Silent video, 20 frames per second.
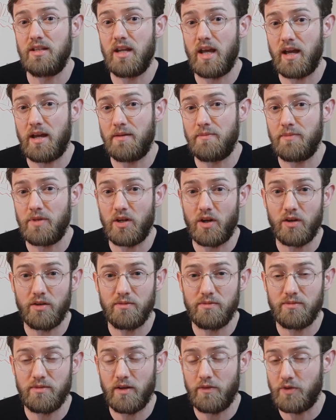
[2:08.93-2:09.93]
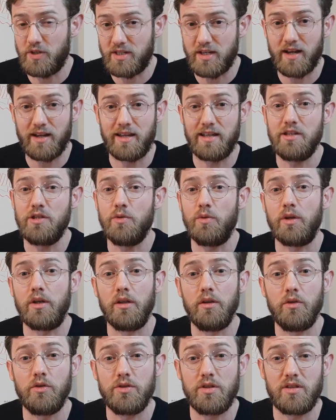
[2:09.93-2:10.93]
have we dug into it
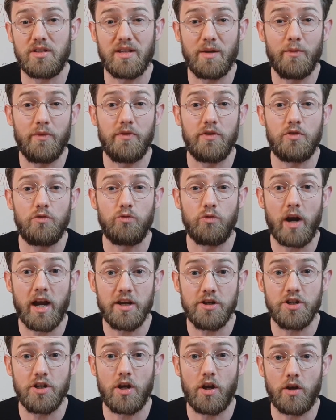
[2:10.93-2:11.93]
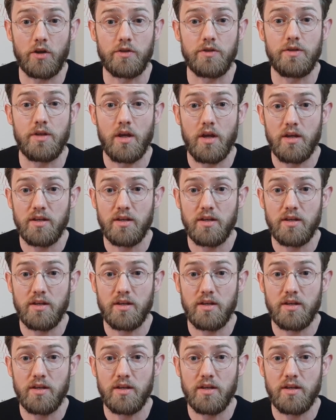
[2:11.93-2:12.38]
and looked at some of its ratios